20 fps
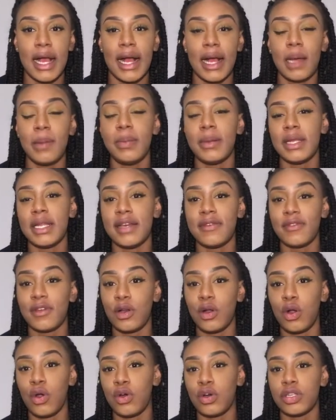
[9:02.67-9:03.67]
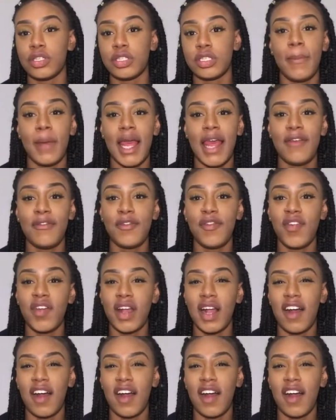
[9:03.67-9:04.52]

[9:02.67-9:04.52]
I believe in God. Everything